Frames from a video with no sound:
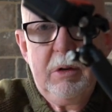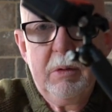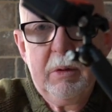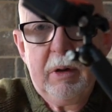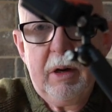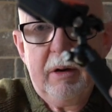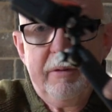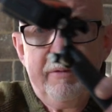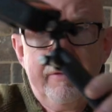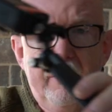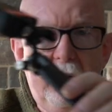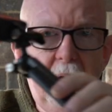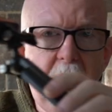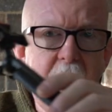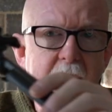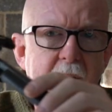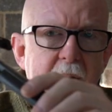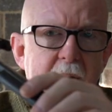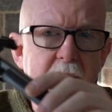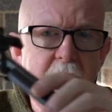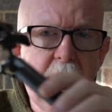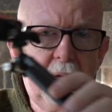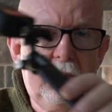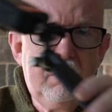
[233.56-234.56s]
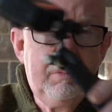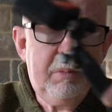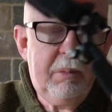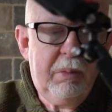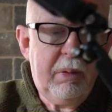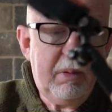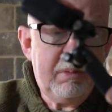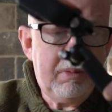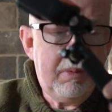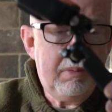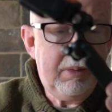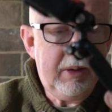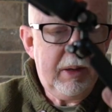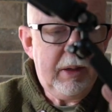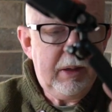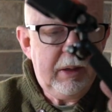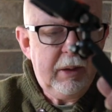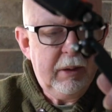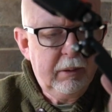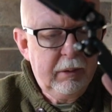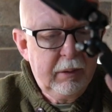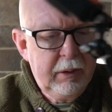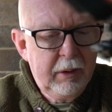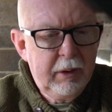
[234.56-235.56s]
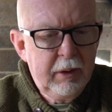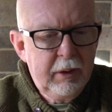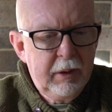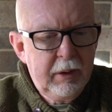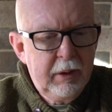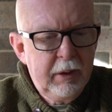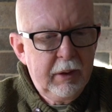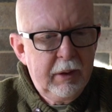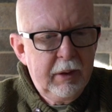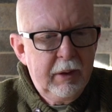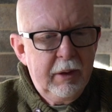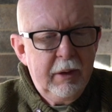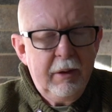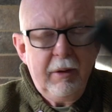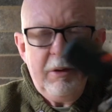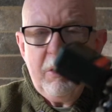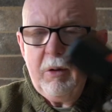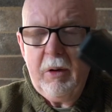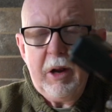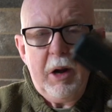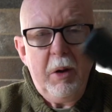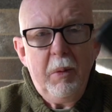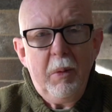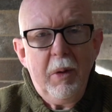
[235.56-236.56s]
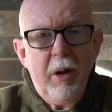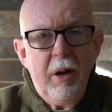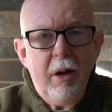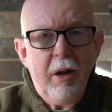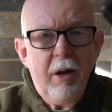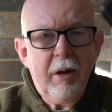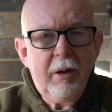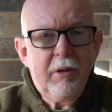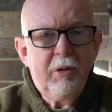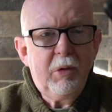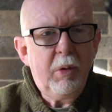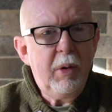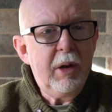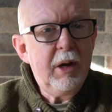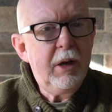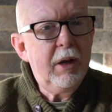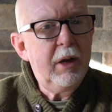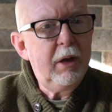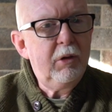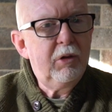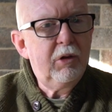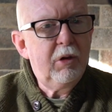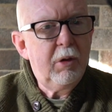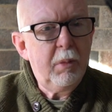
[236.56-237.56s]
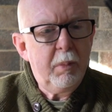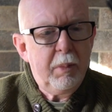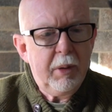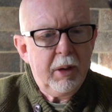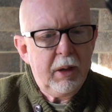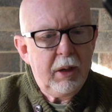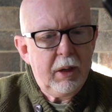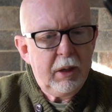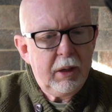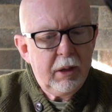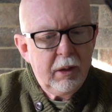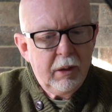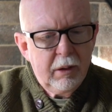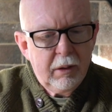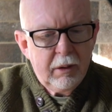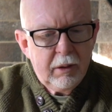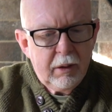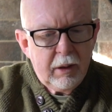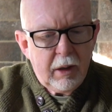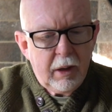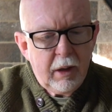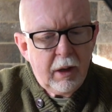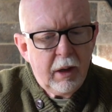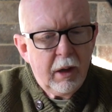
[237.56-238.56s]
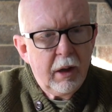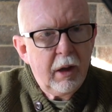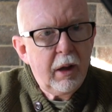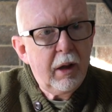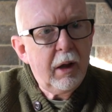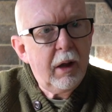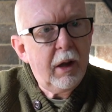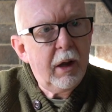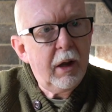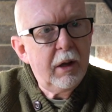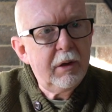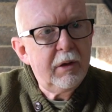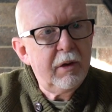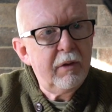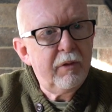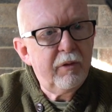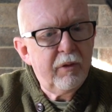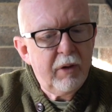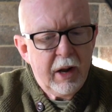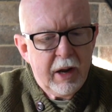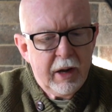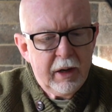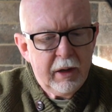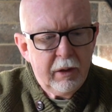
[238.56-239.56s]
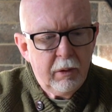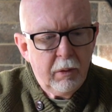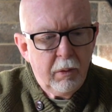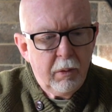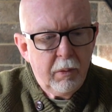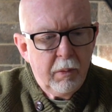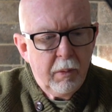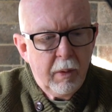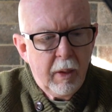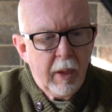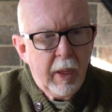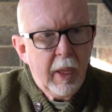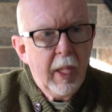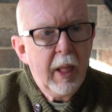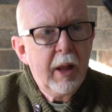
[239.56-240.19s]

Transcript: you're going to find that's probably not going to work. So it needs to be at a different angle.